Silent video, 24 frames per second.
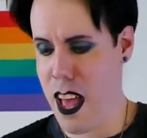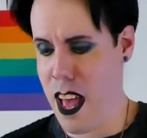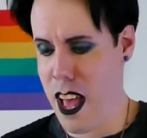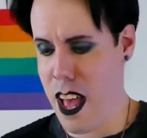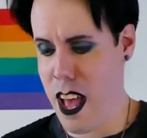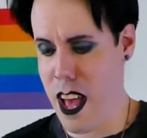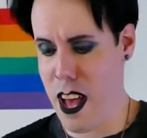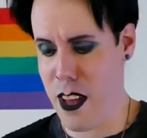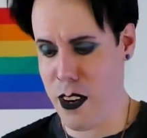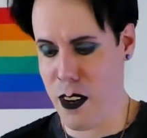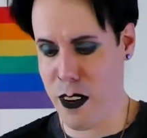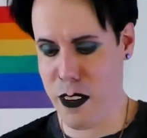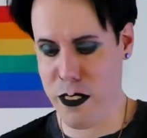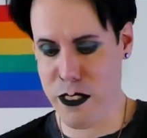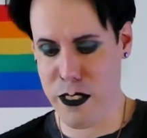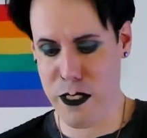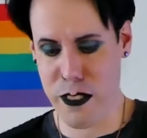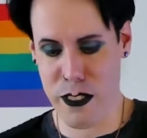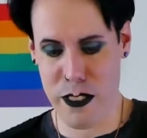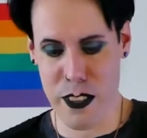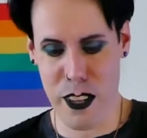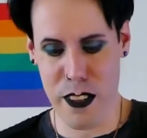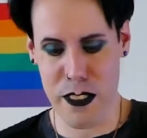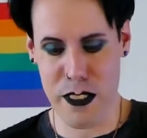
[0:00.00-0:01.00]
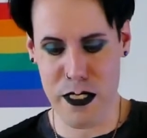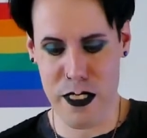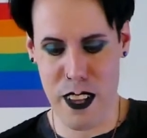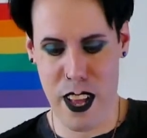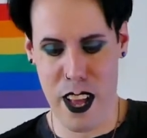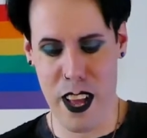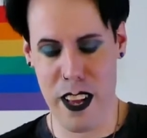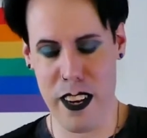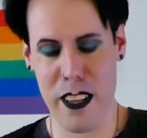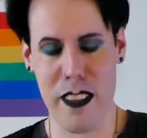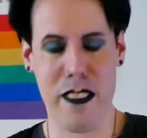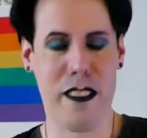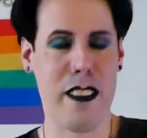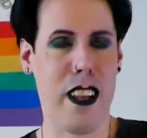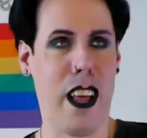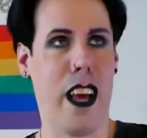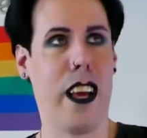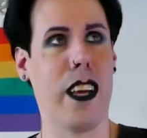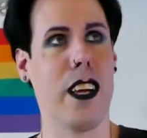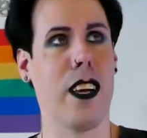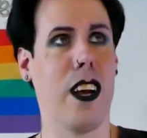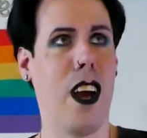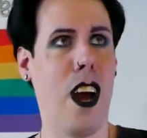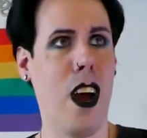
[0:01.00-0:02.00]
Notices this, and he's
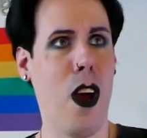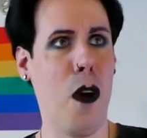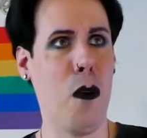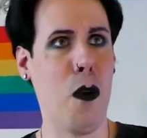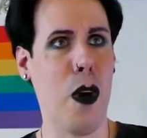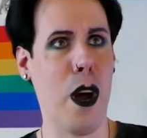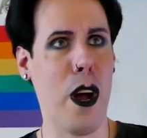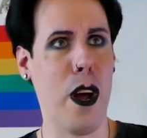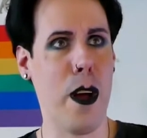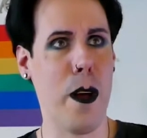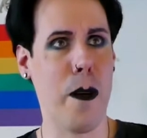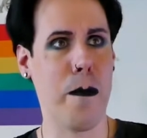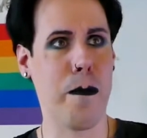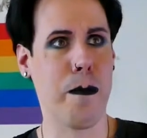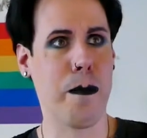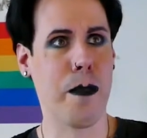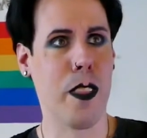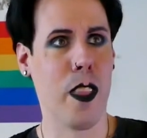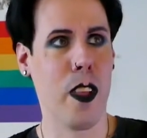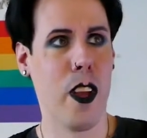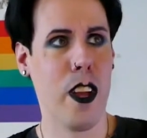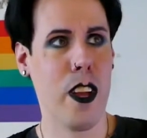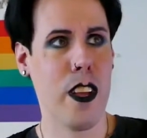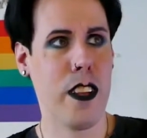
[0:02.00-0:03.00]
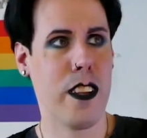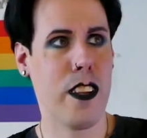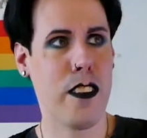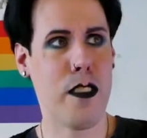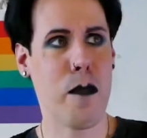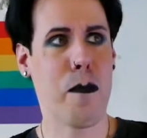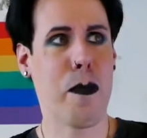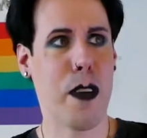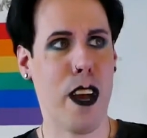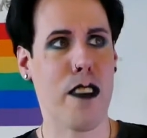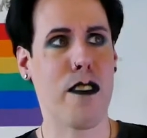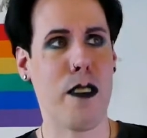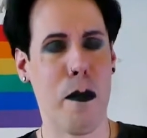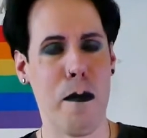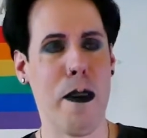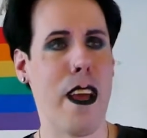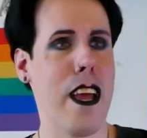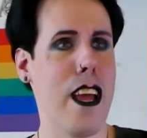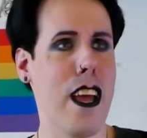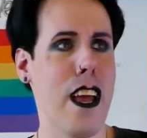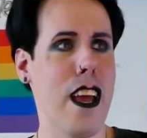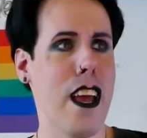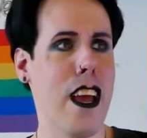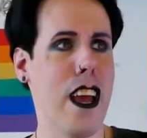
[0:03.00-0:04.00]
like, oh, this is because I'm
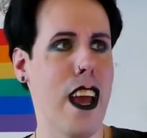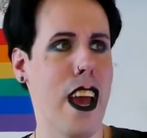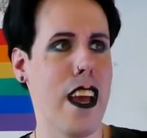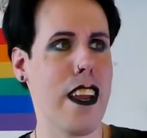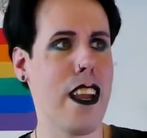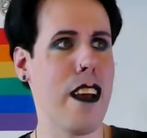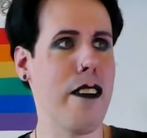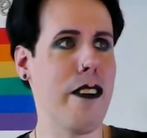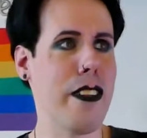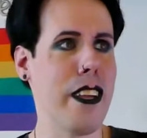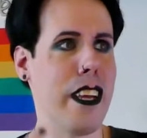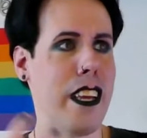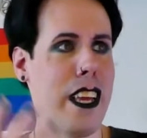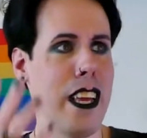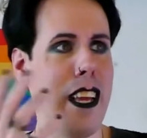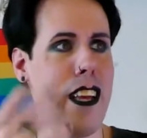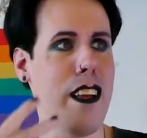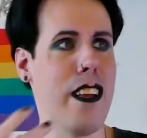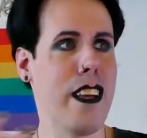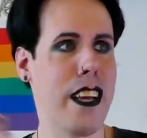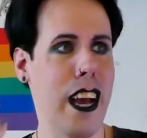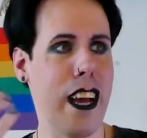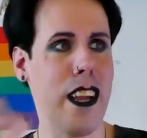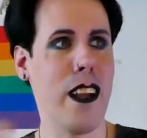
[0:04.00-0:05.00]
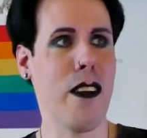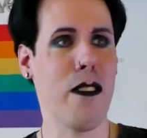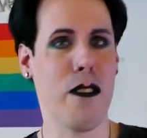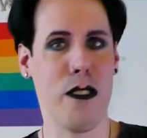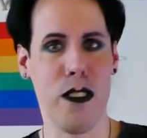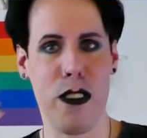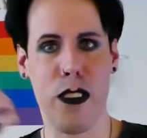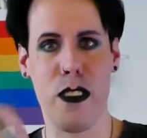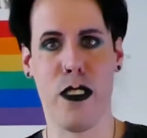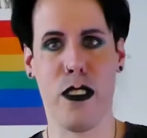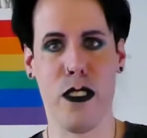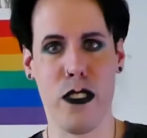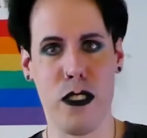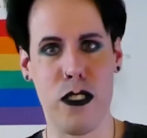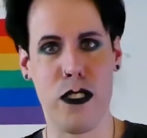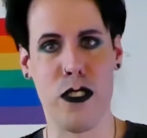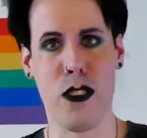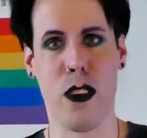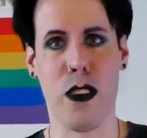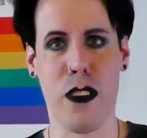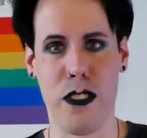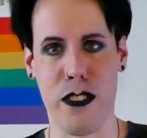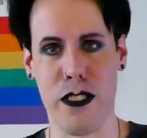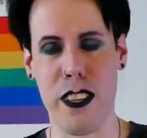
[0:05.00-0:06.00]
here and everything. He kind of
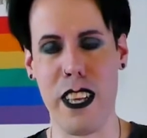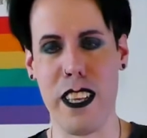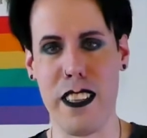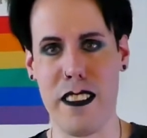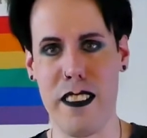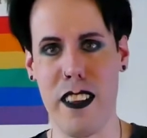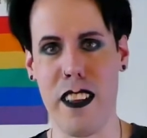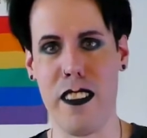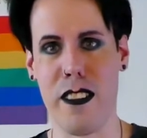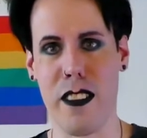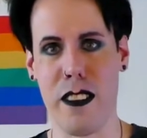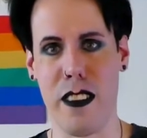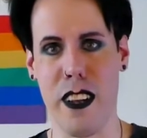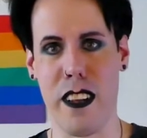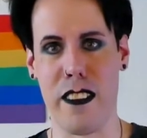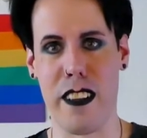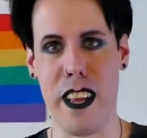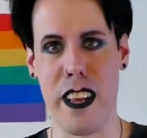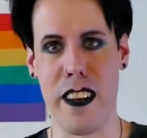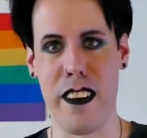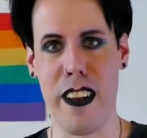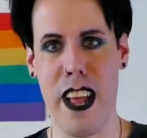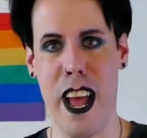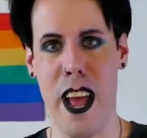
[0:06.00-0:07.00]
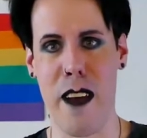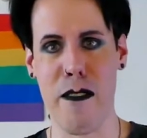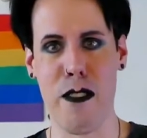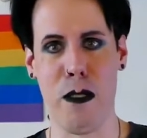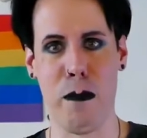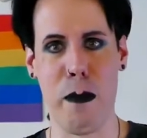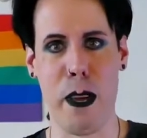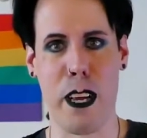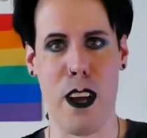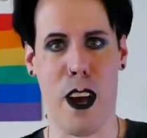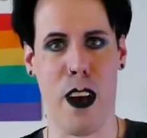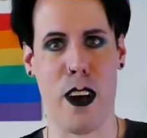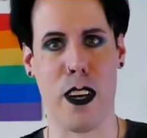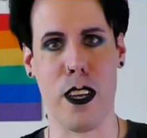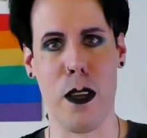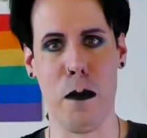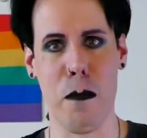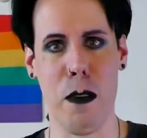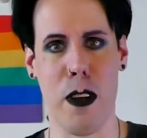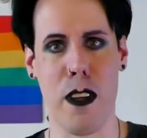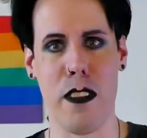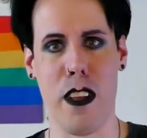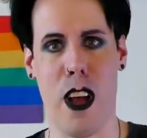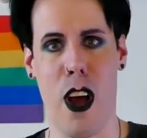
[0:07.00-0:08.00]
sort of sinks into this, and they have a big
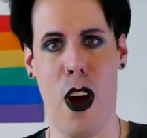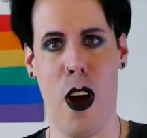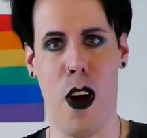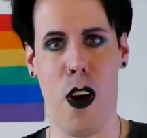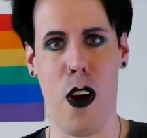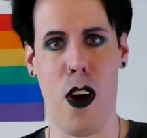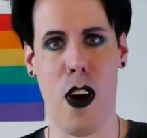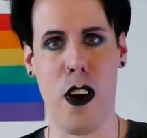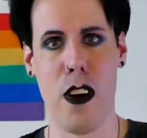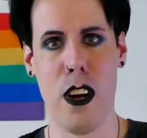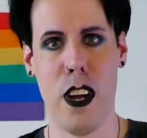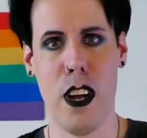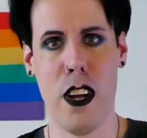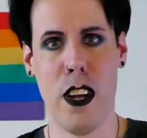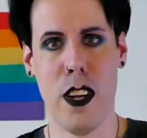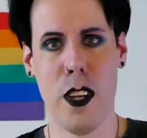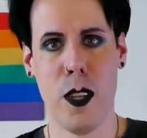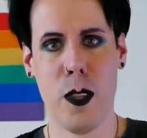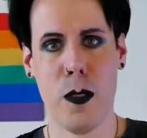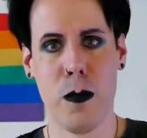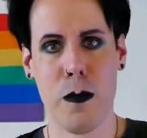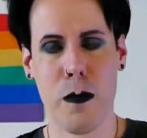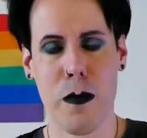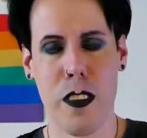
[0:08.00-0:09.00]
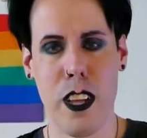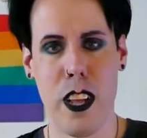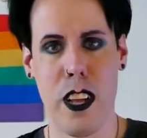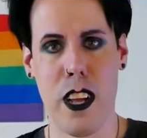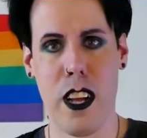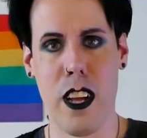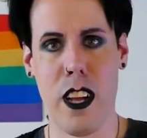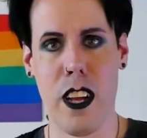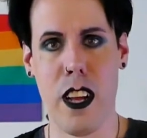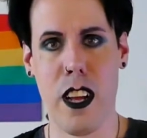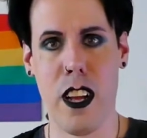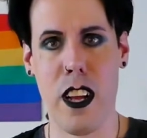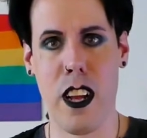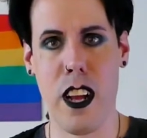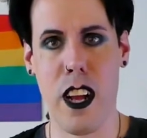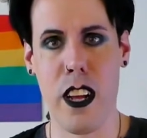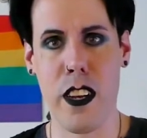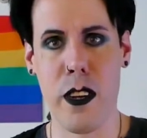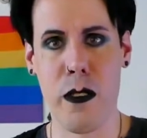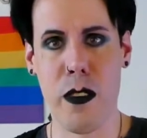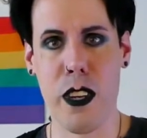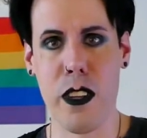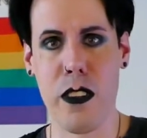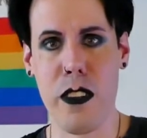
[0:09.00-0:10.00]
argument. Oh, I
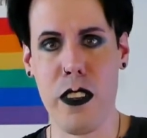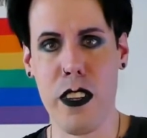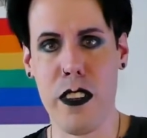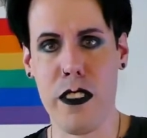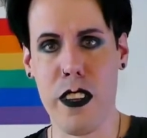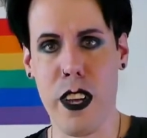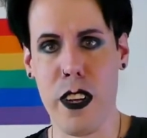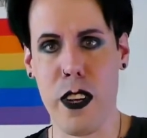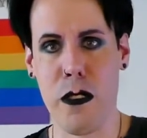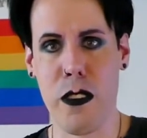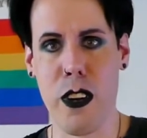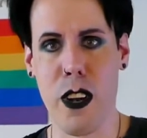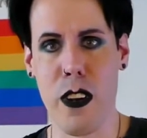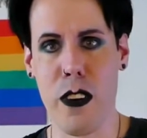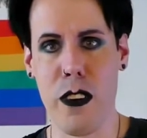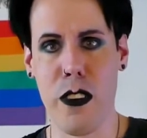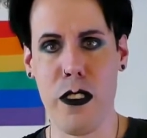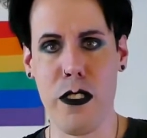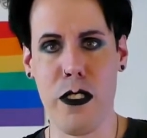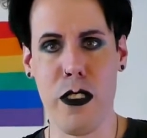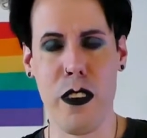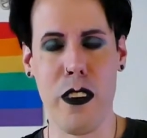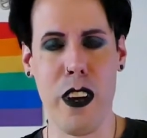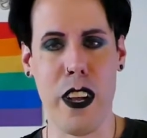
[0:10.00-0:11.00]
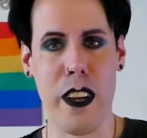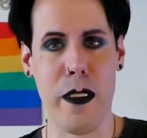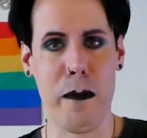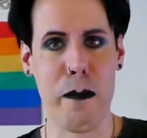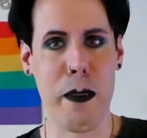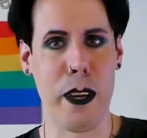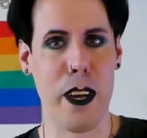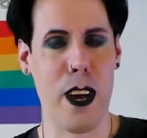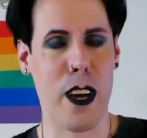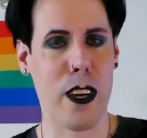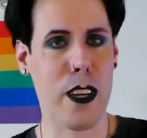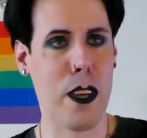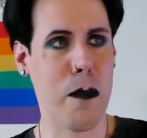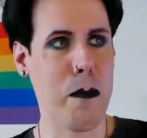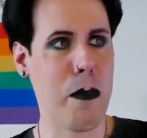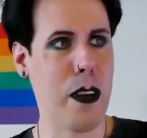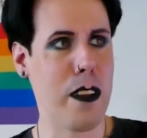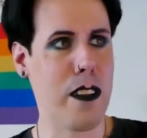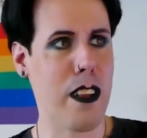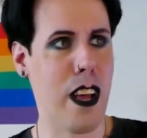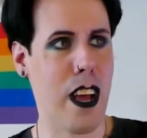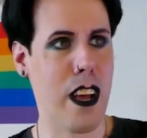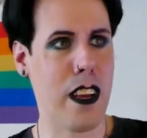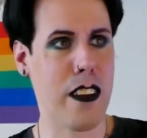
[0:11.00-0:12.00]
don't want to do this, I don't want to lose you, and a big
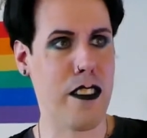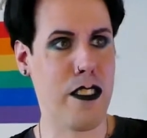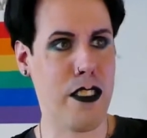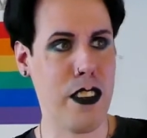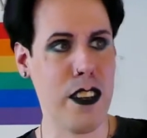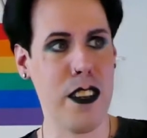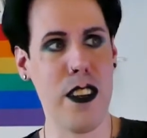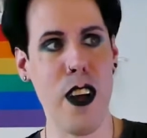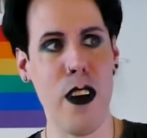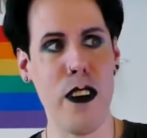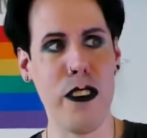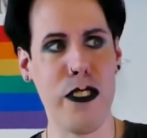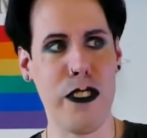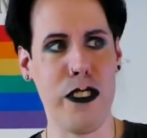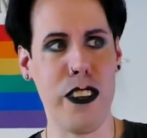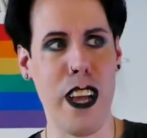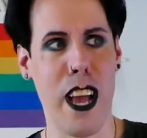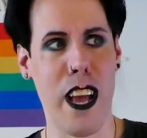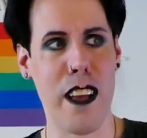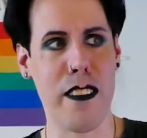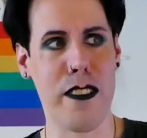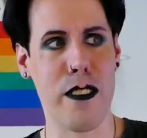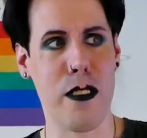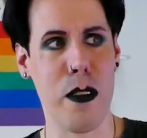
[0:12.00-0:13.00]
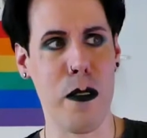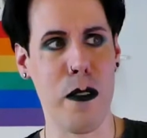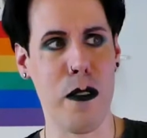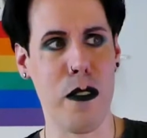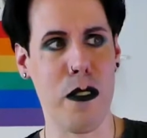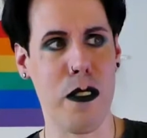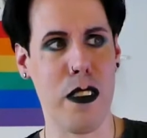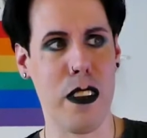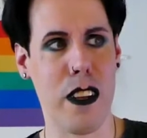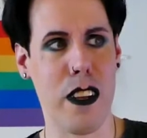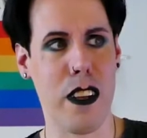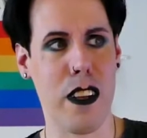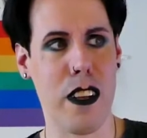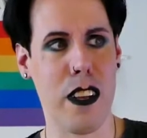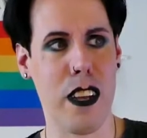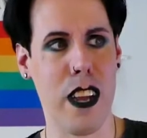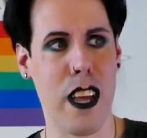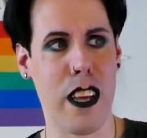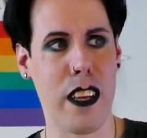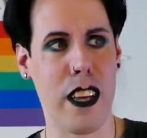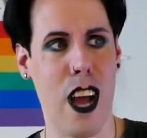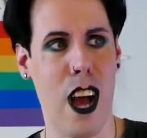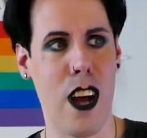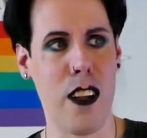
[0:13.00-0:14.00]
argument. And she knows she has to,
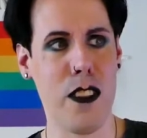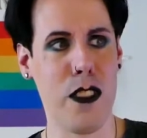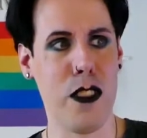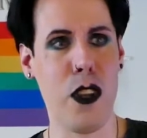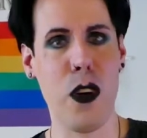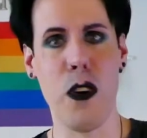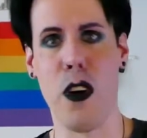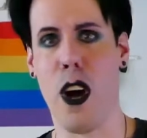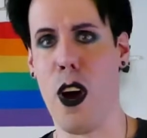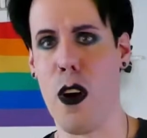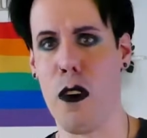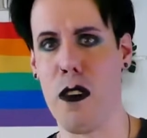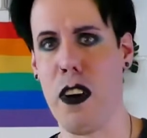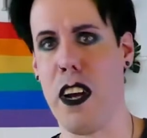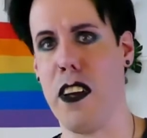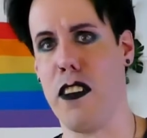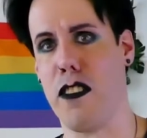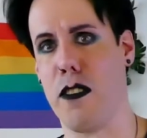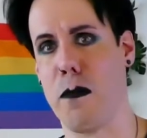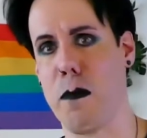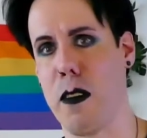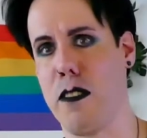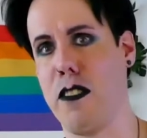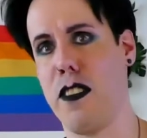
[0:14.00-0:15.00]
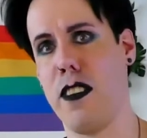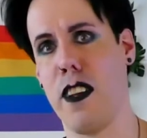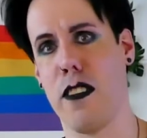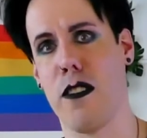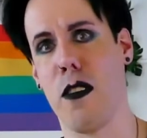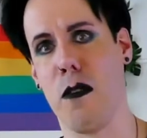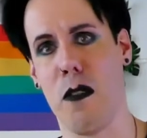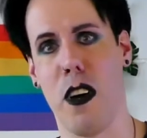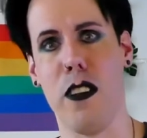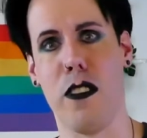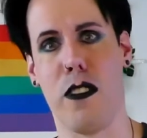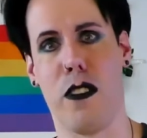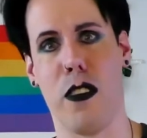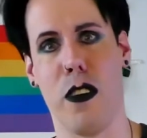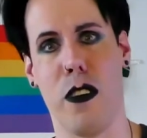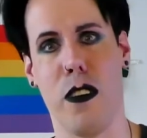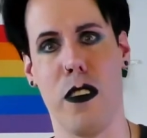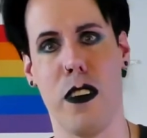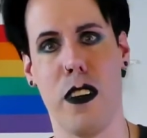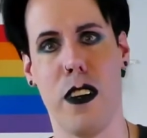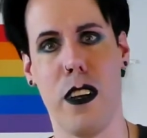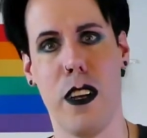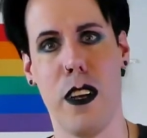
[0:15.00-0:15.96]
like, undo her wish, but she doesn't want to.